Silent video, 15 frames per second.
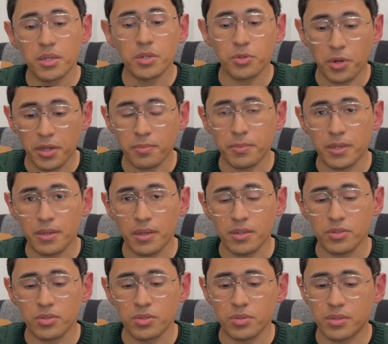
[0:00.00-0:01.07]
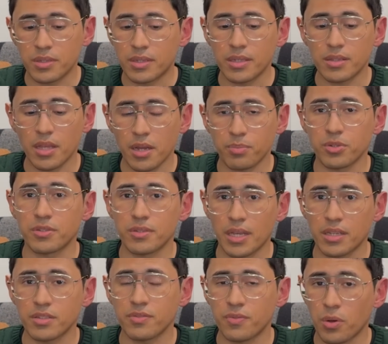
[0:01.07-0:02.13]
Great because you could get that
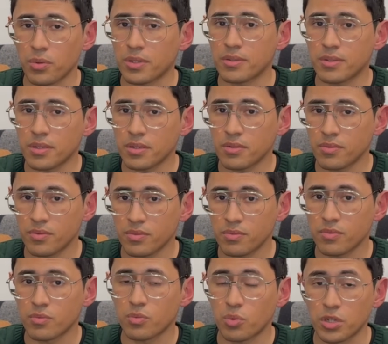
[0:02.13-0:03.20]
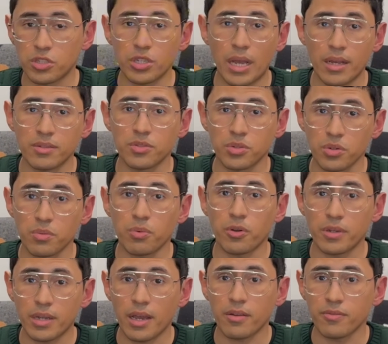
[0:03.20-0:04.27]
precise focusing, which at
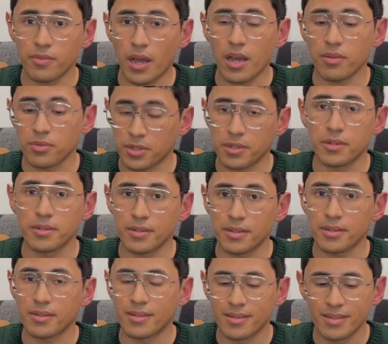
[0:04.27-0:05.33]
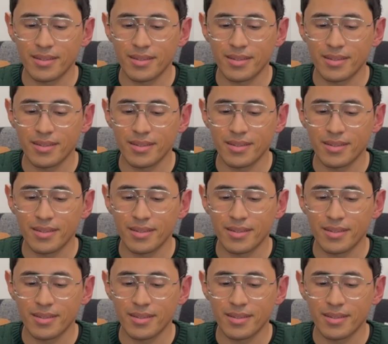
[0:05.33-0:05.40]
0.95 you're gonna need.